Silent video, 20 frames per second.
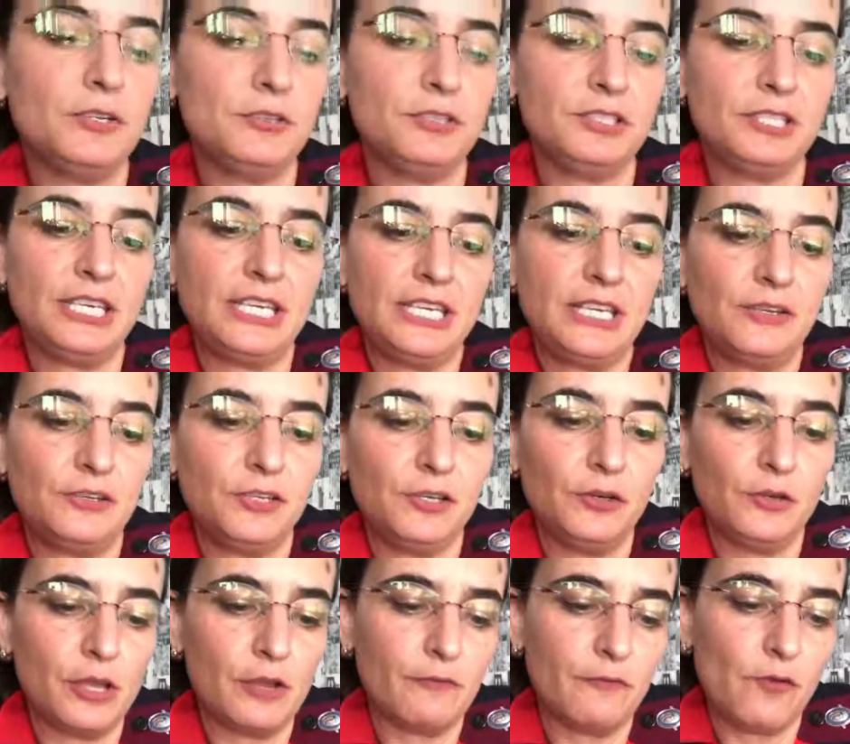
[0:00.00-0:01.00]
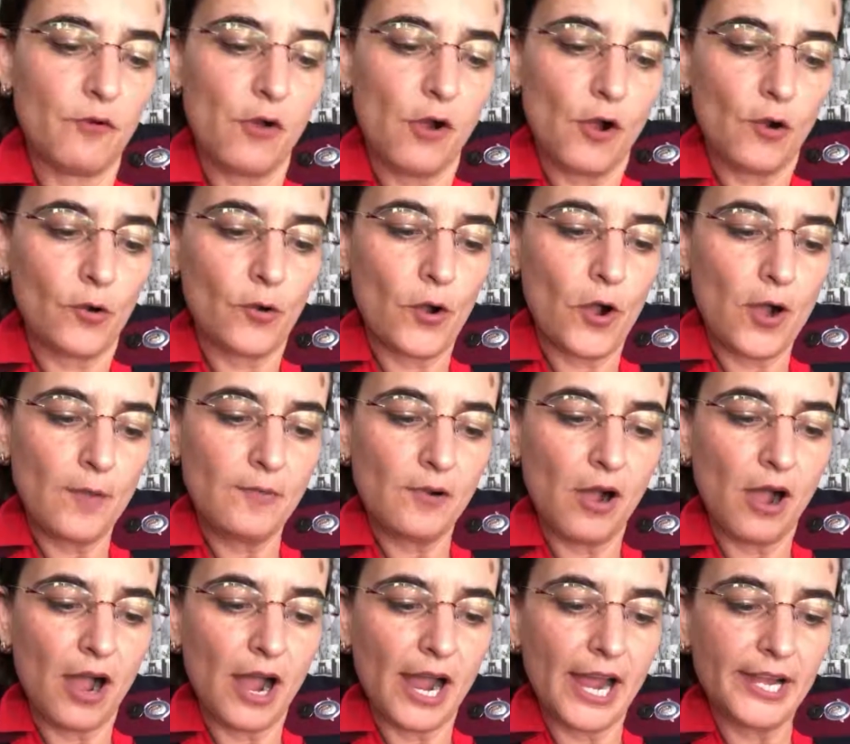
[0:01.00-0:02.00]
you'll see here, you're looking for
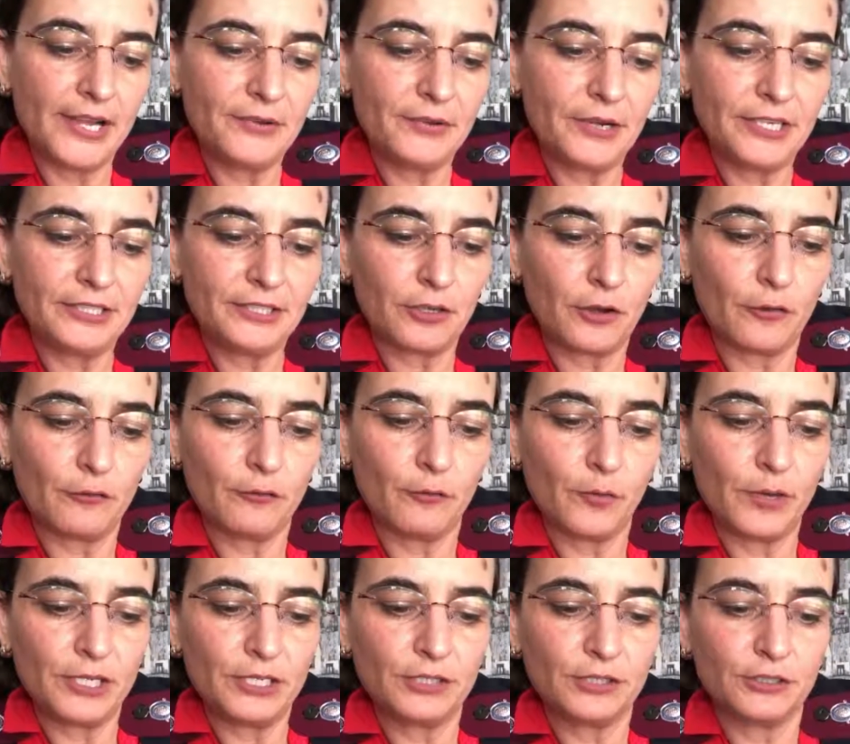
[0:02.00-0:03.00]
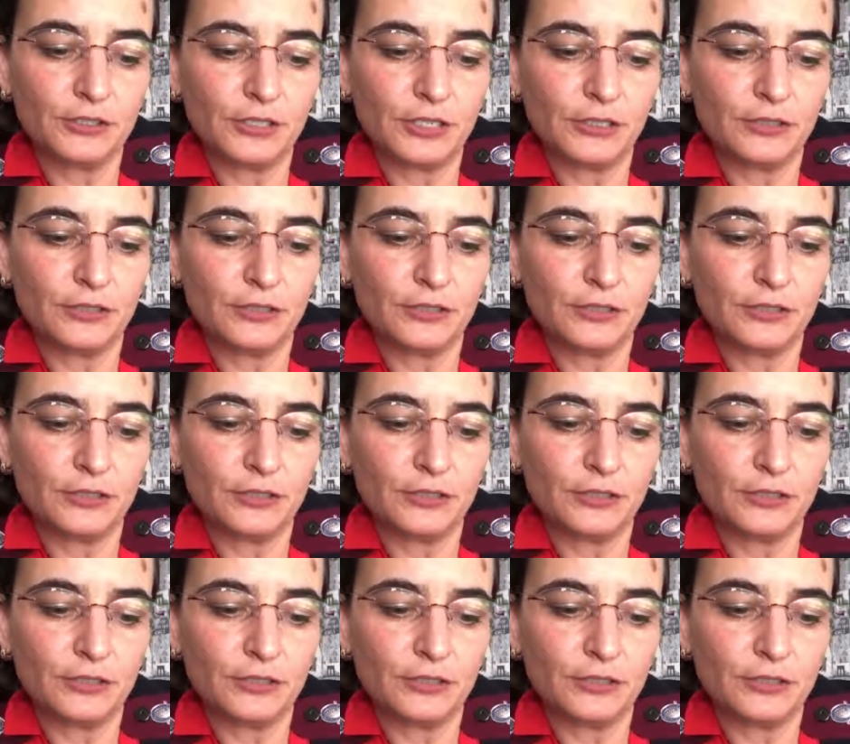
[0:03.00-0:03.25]
carbohydrates of which